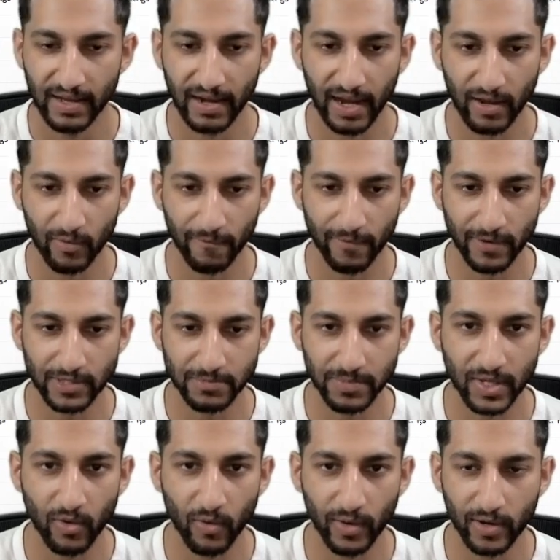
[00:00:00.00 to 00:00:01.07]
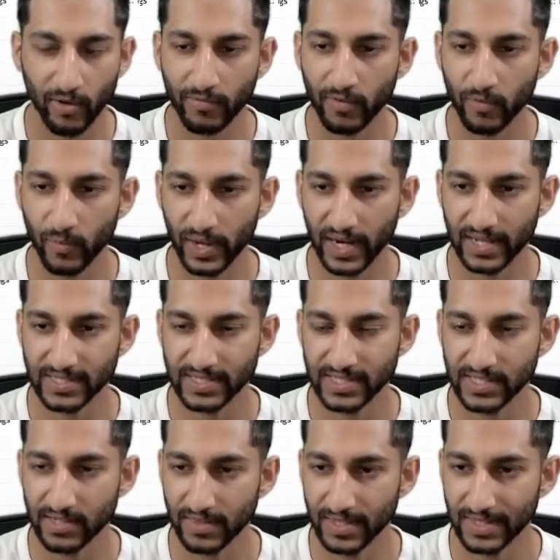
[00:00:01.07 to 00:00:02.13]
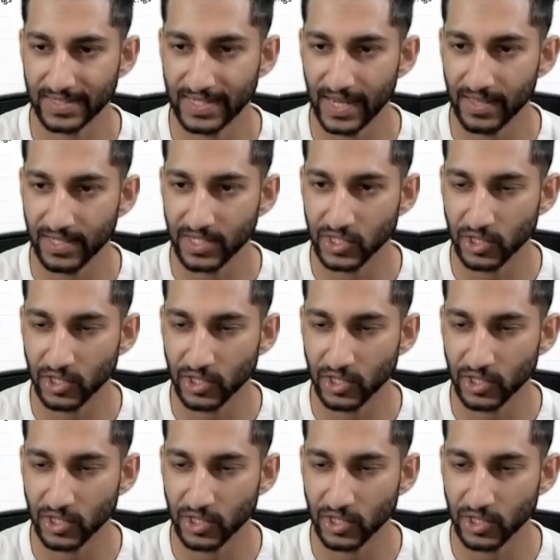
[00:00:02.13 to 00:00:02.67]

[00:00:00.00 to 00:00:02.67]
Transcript: I will first be going over what I see on the daily